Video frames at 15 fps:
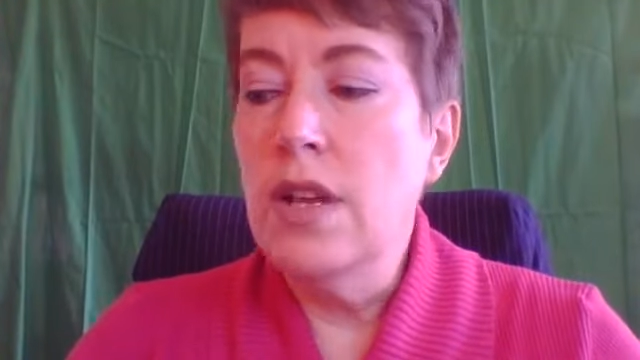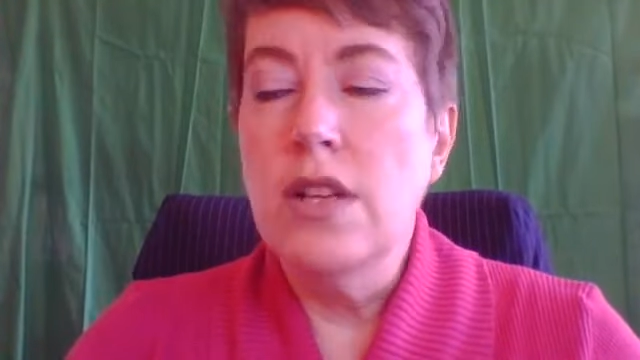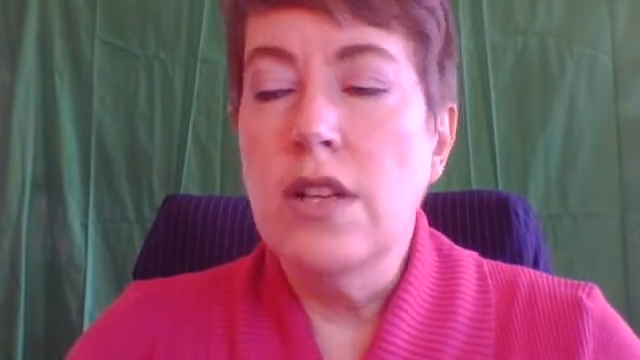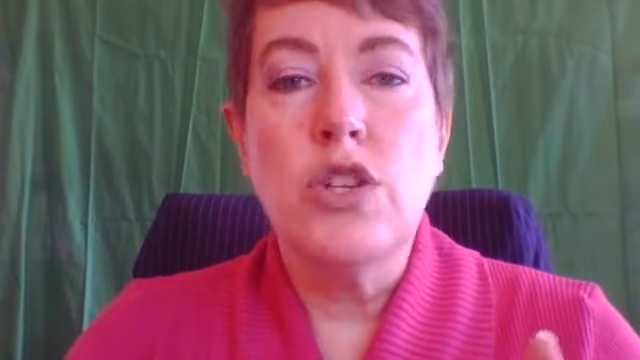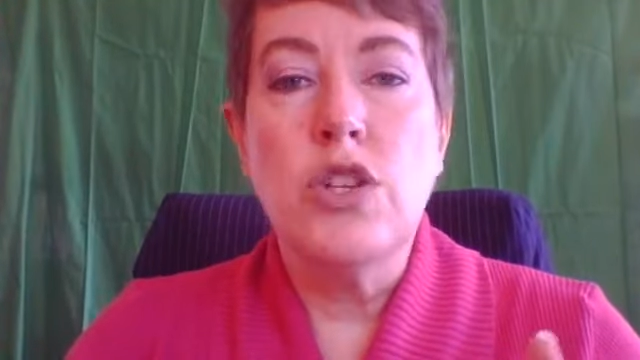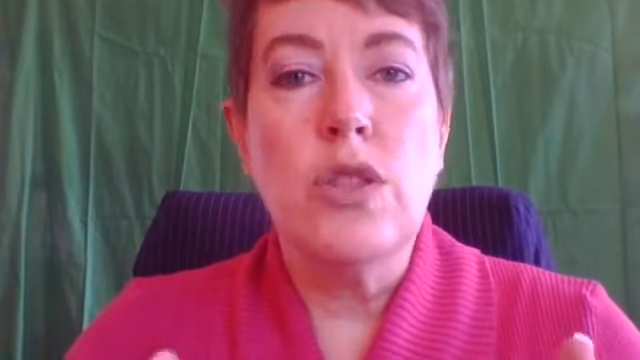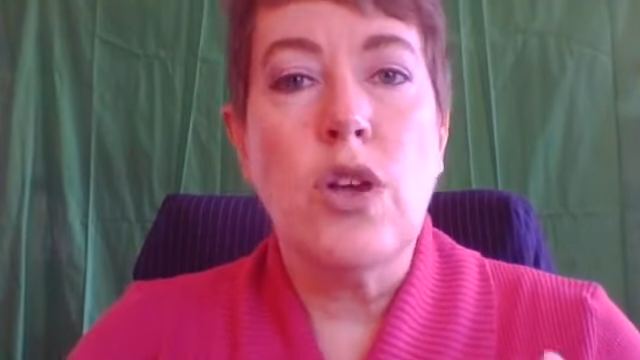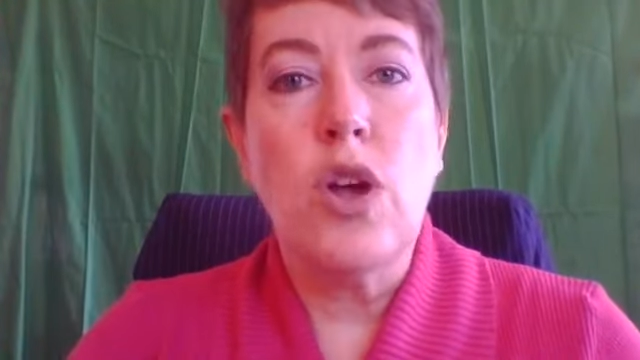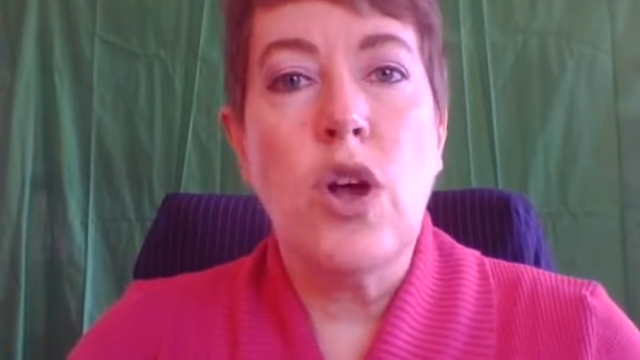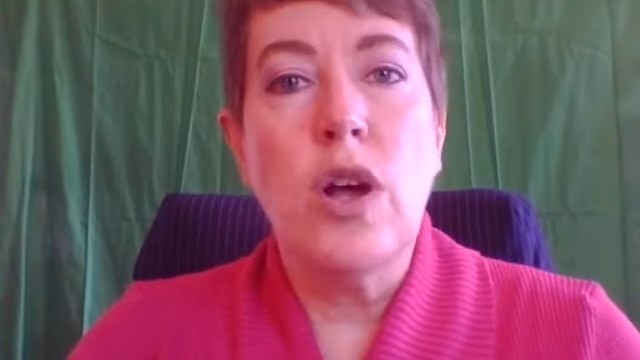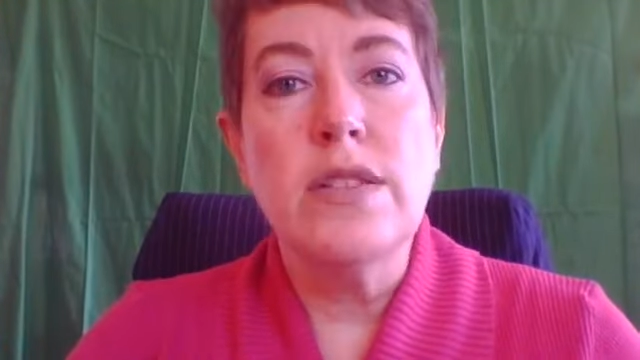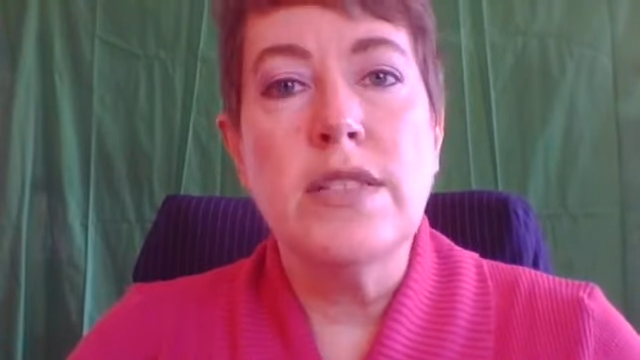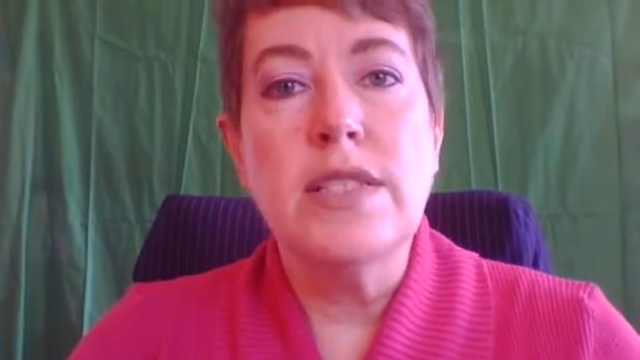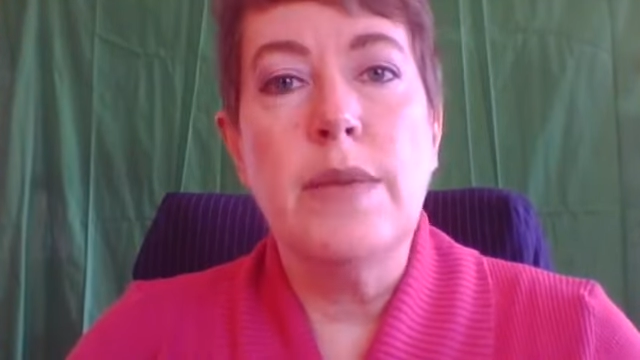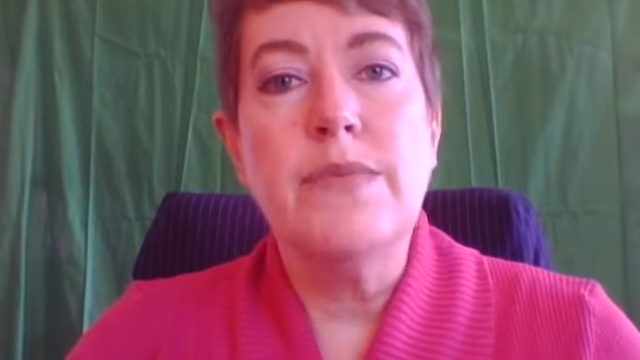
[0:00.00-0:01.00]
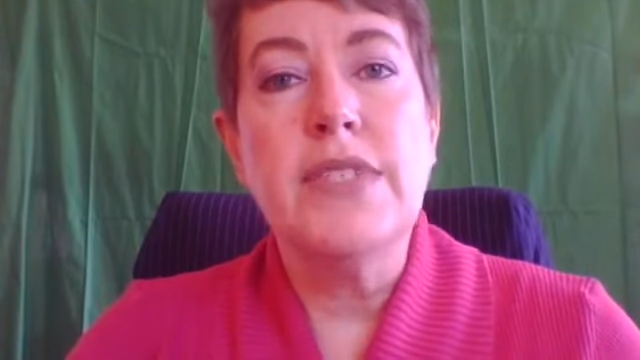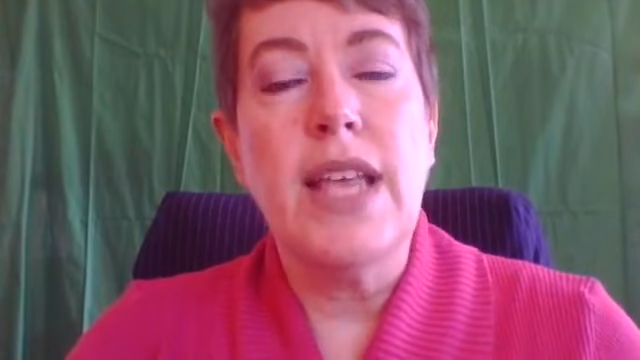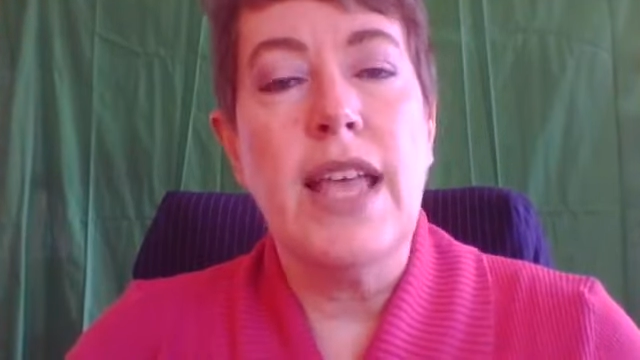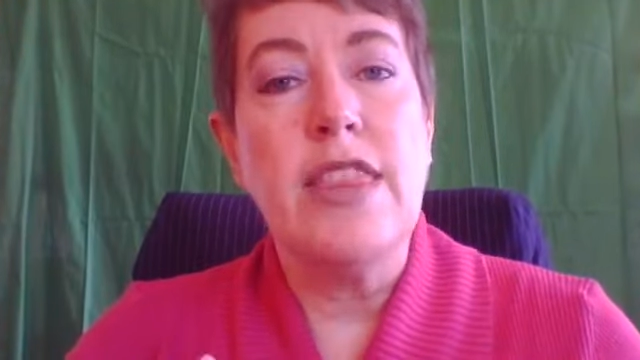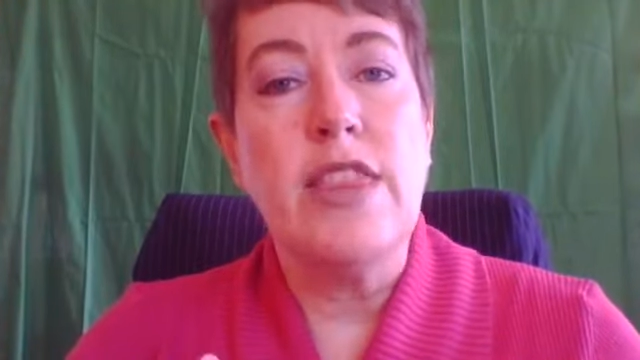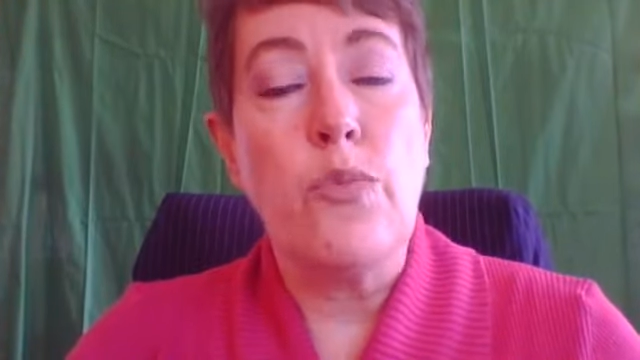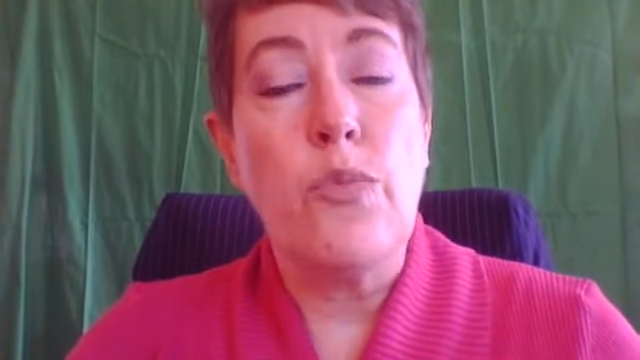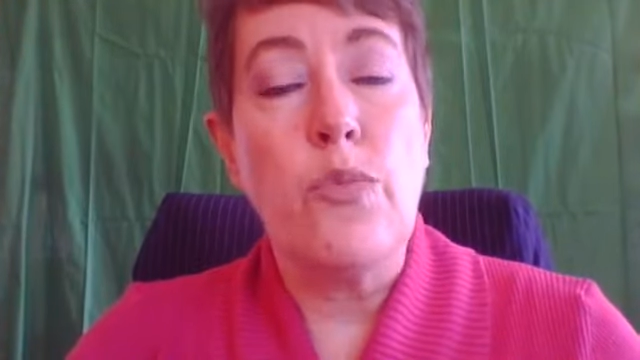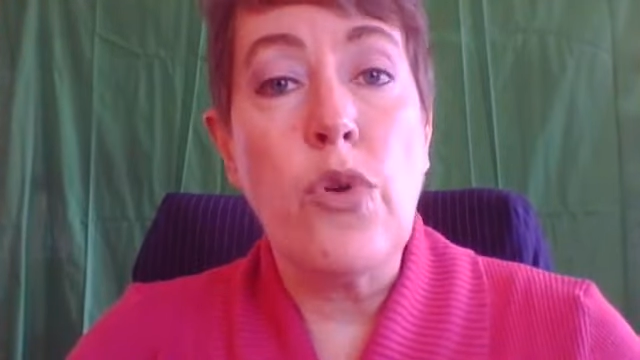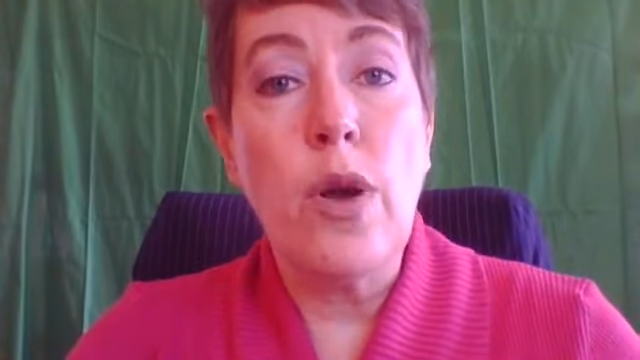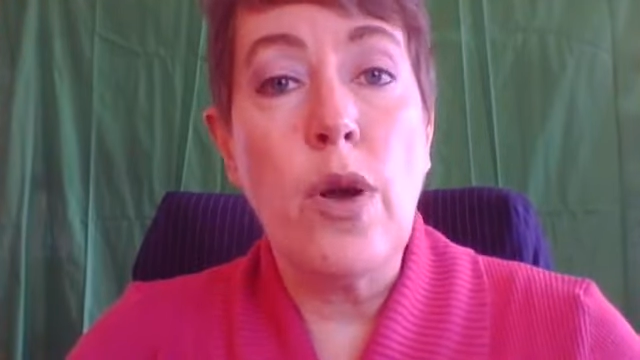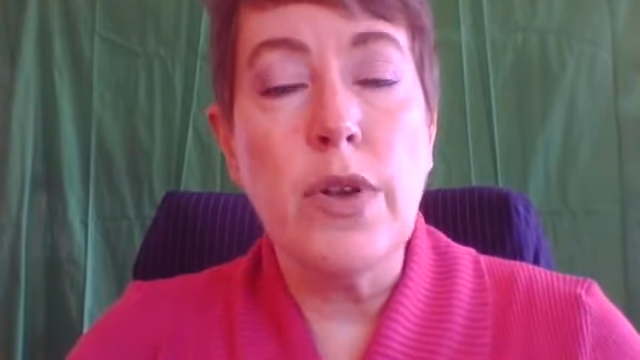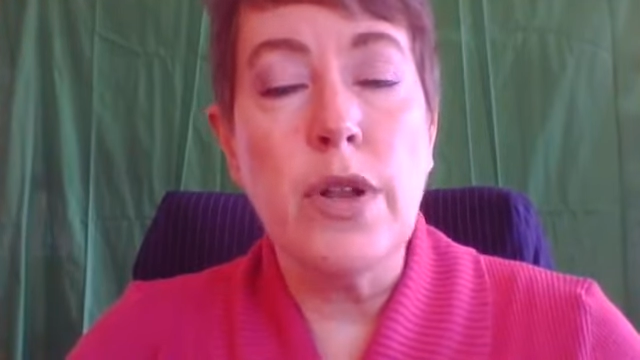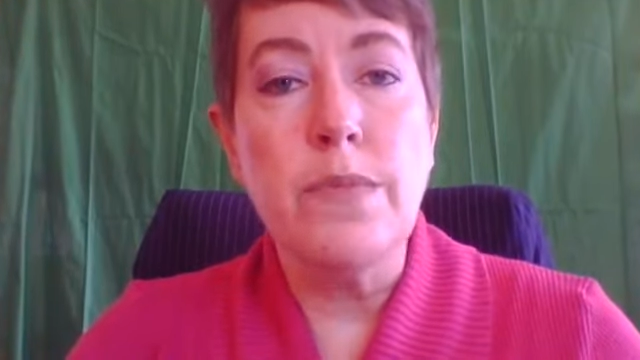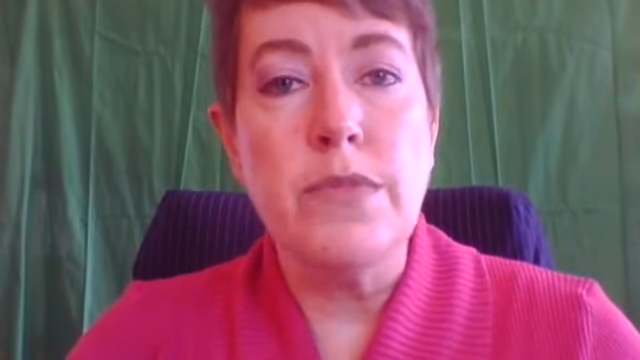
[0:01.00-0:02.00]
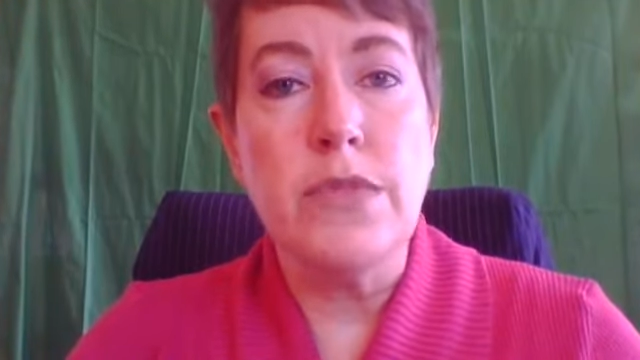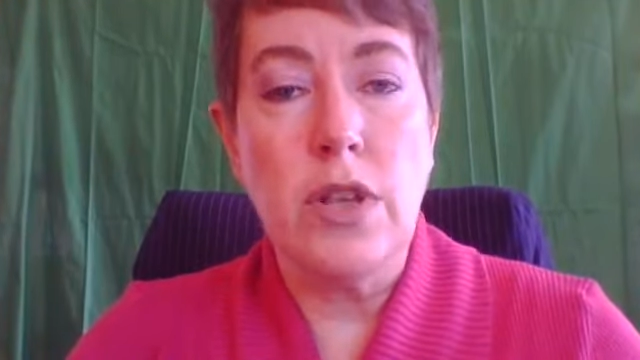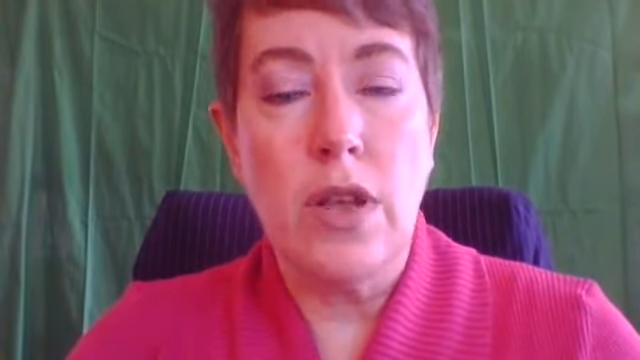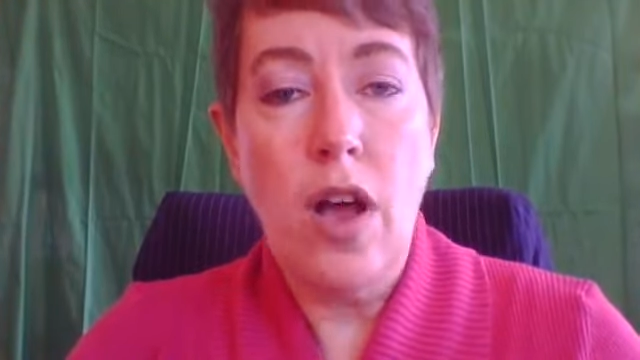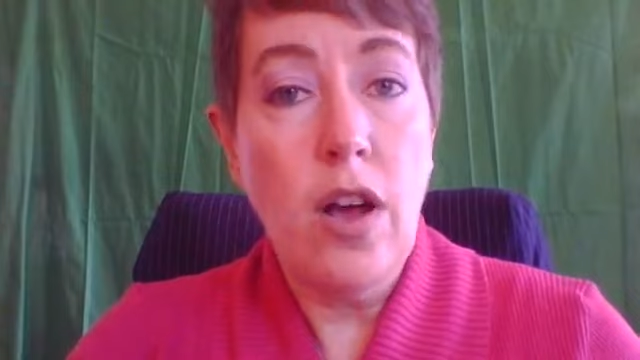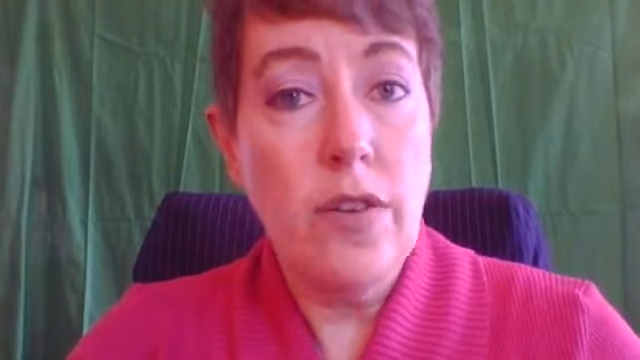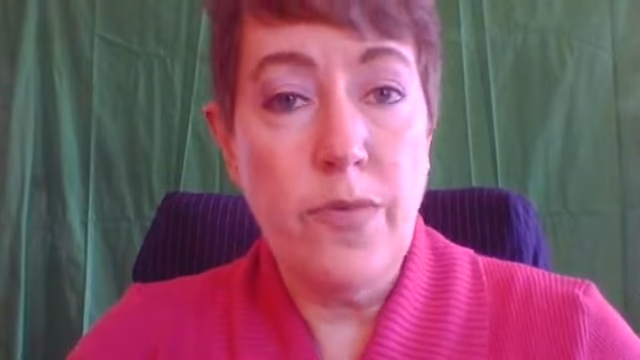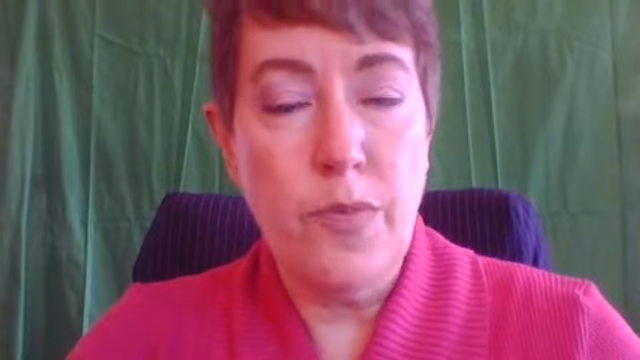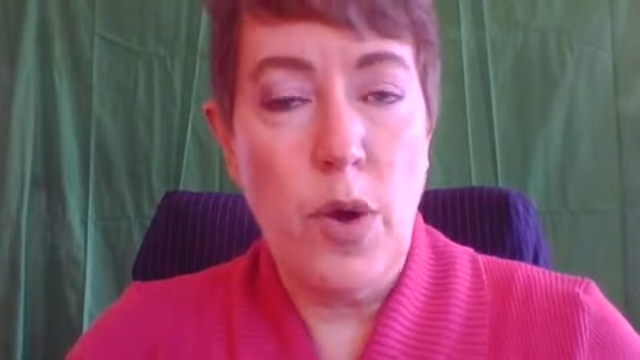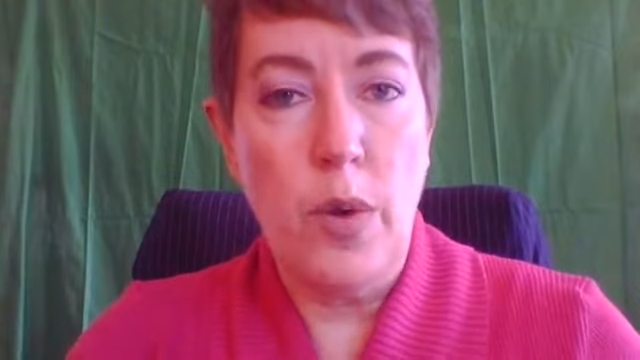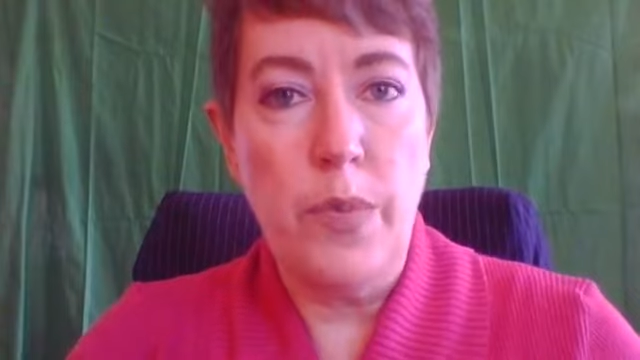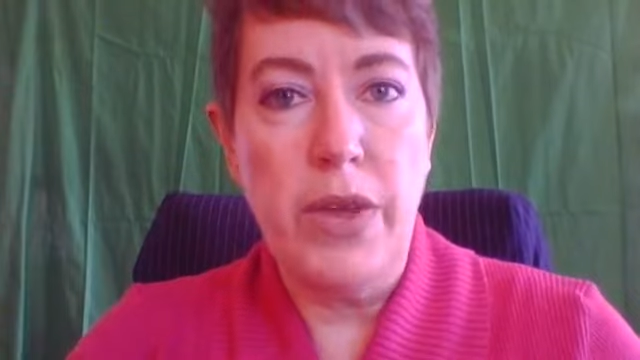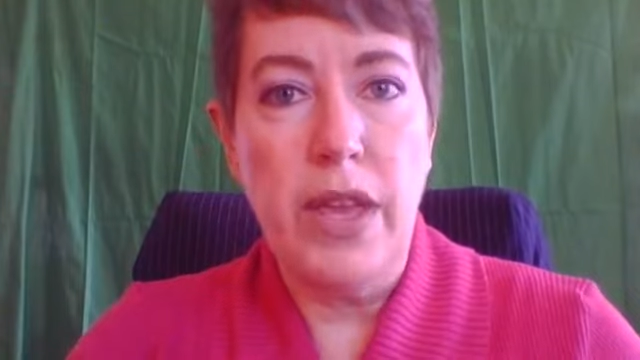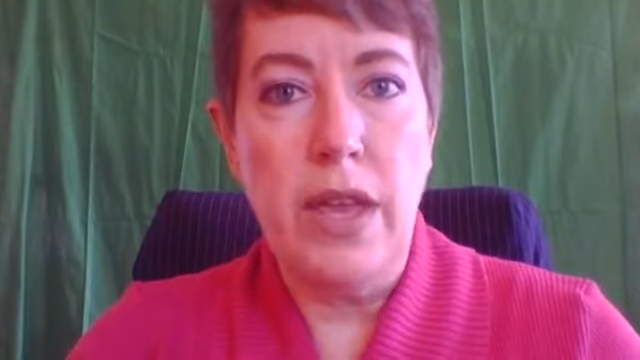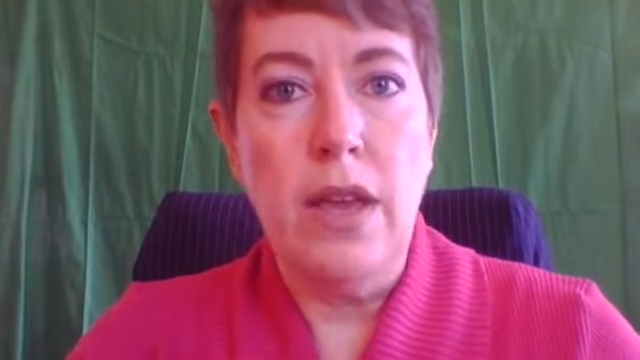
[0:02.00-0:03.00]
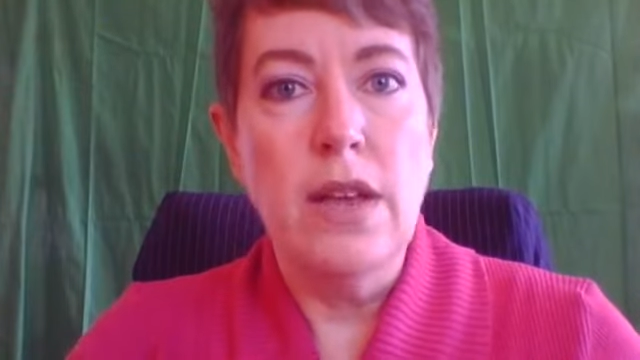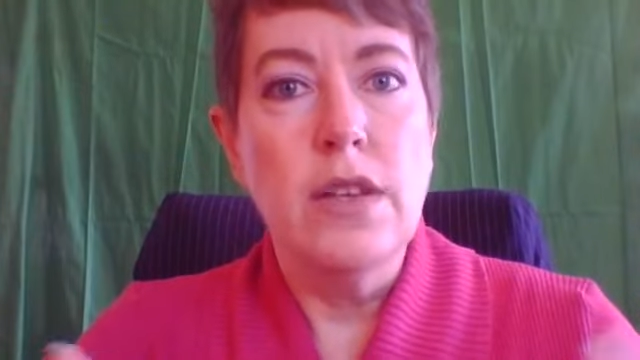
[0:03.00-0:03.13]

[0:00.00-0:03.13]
to the concepts and the problems of PoPi